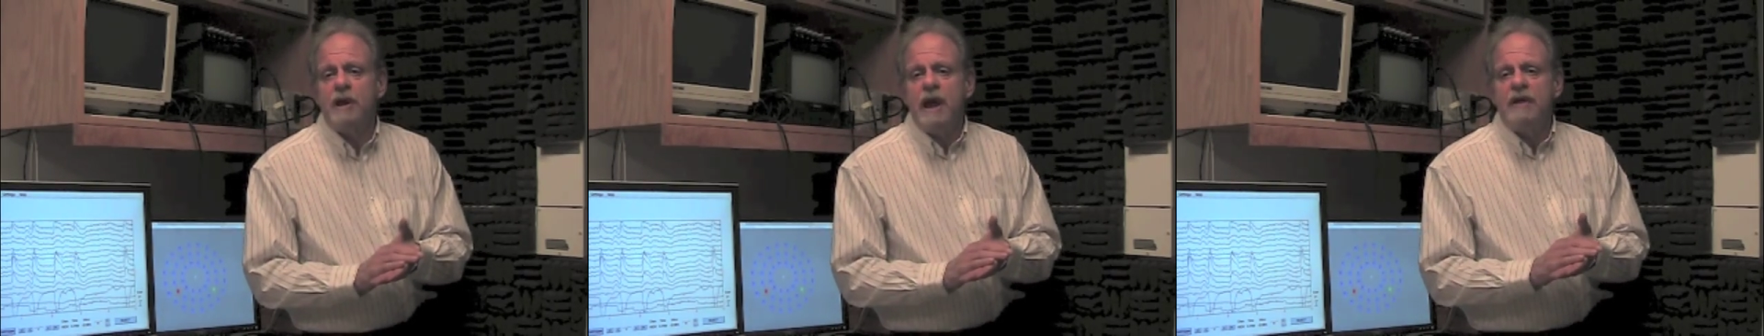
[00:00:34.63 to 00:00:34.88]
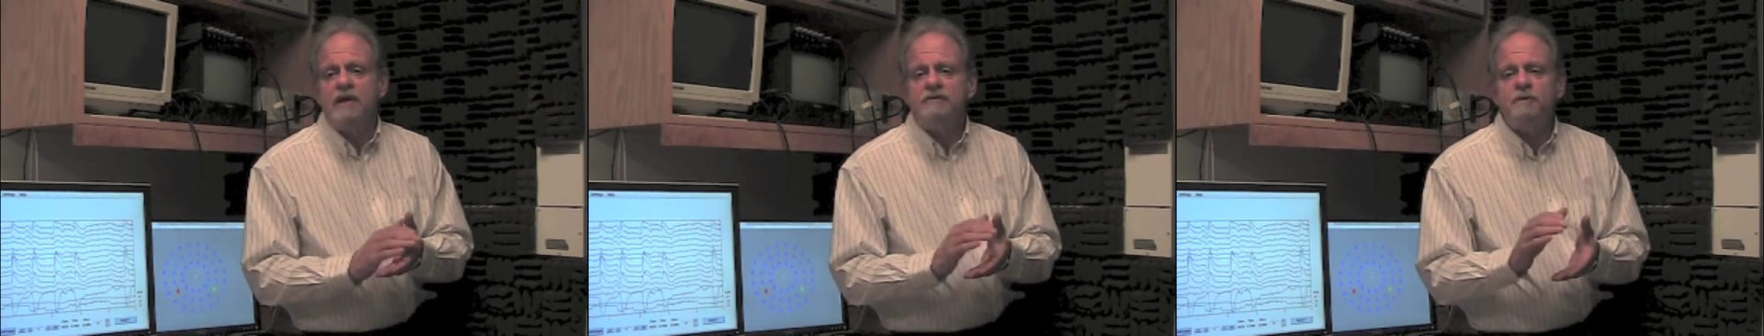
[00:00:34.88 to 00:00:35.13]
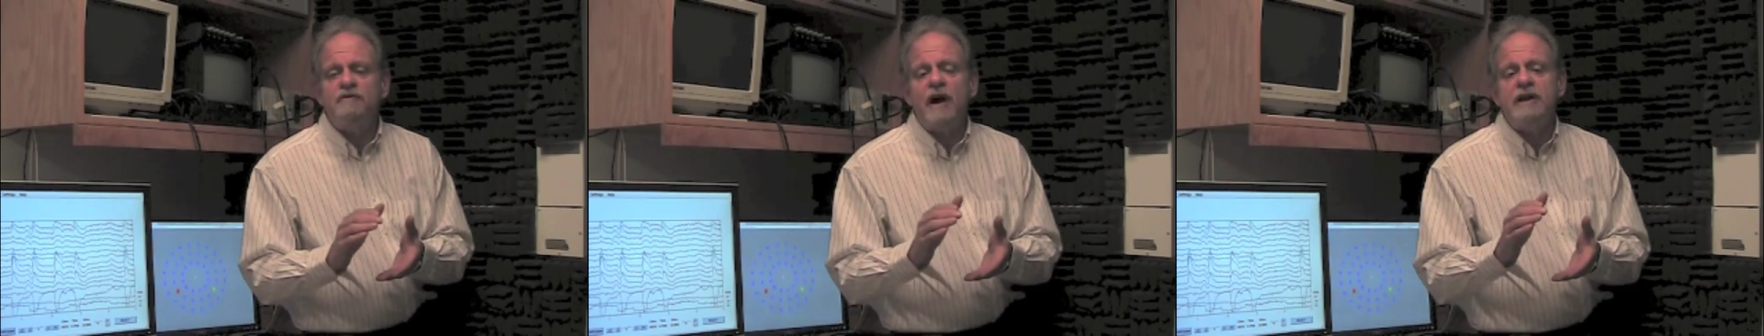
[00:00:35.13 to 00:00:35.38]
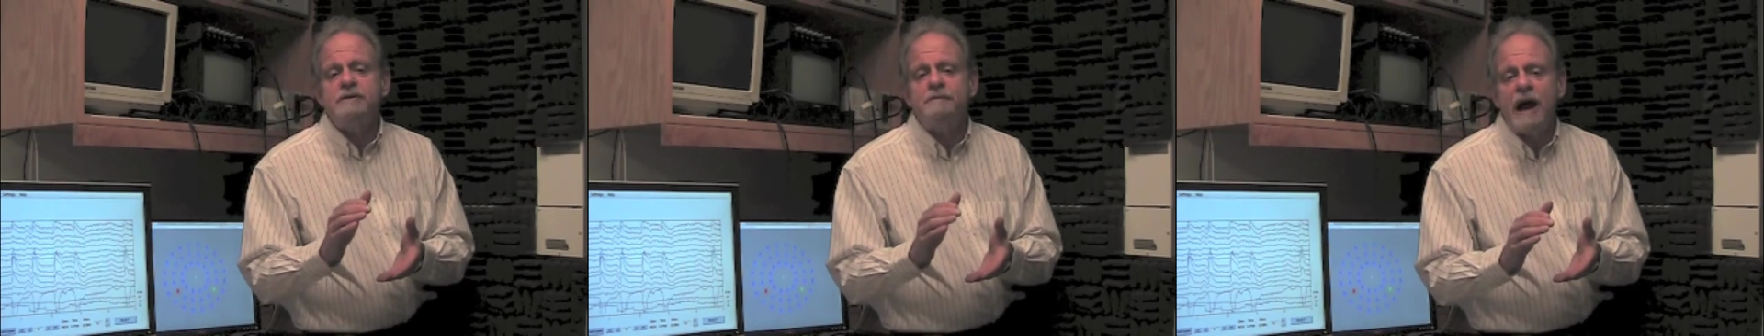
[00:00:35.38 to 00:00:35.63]
and thus
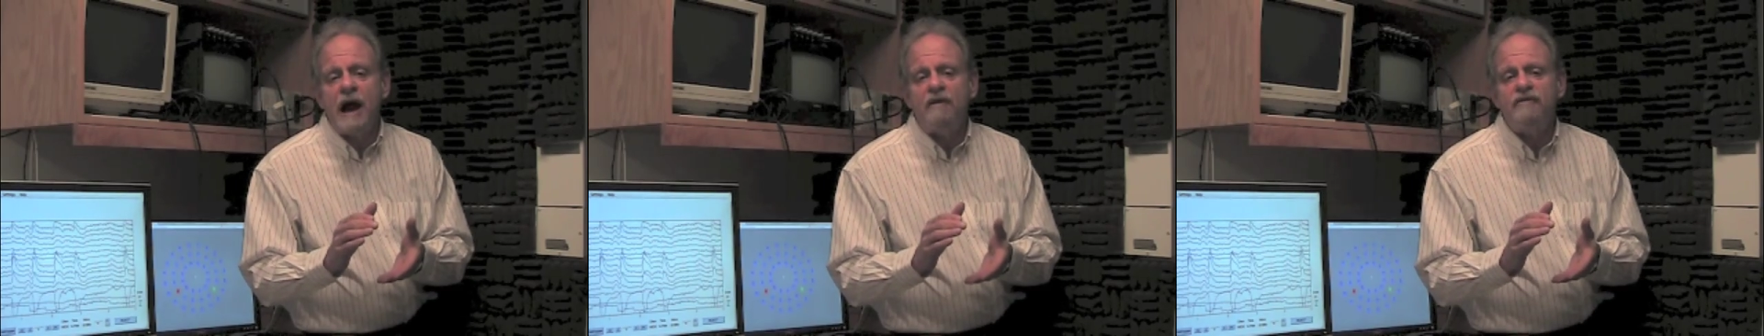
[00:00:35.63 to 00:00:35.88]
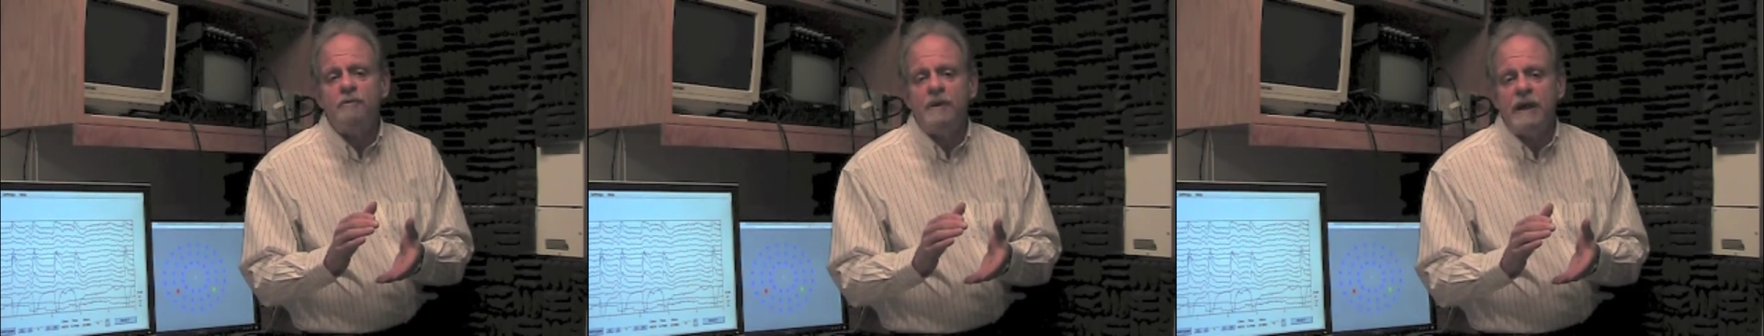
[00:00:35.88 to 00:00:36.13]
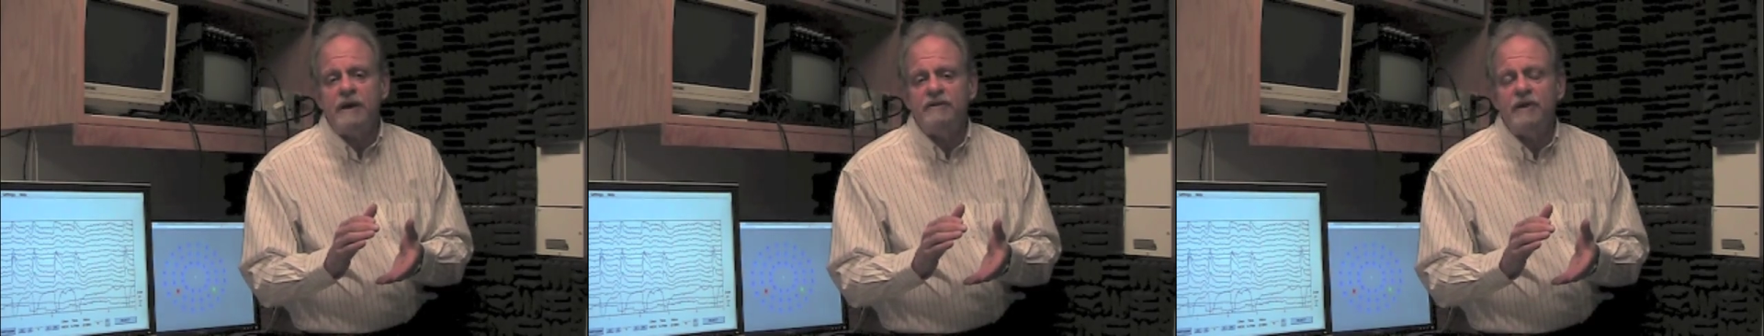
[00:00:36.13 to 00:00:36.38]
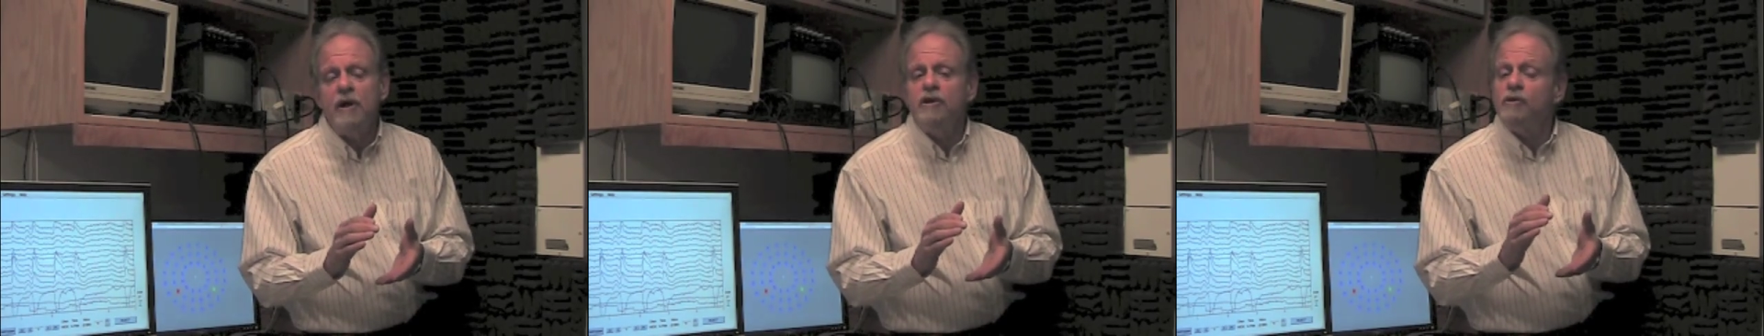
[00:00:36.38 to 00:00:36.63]
provides a powerful means
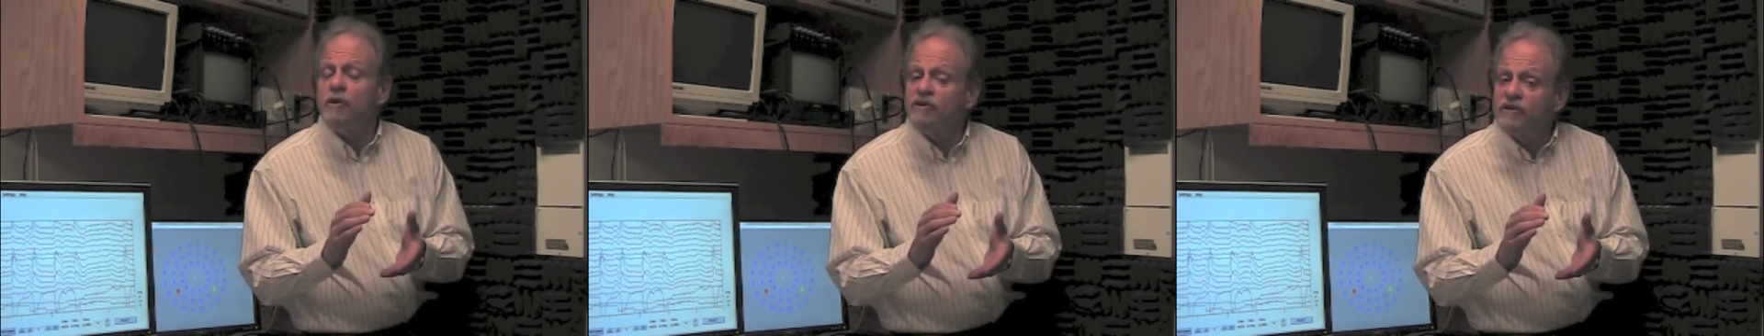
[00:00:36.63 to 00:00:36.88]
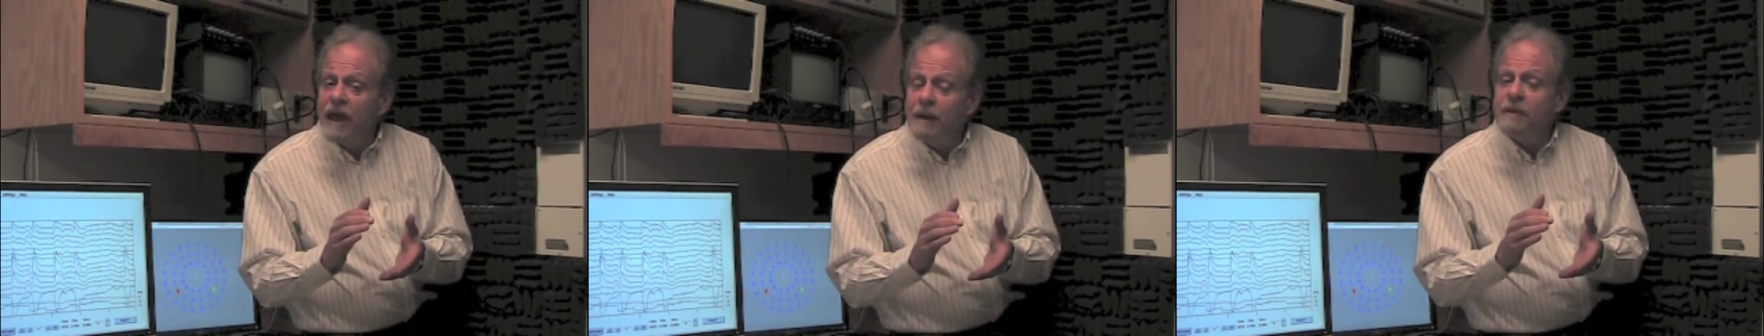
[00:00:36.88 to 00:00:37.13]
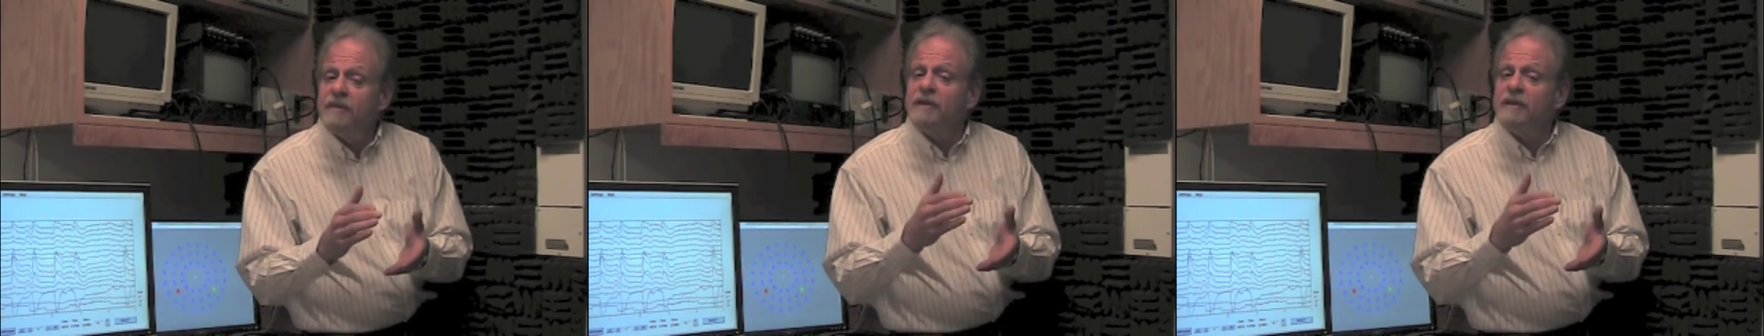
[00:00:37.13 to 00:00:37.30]
to examine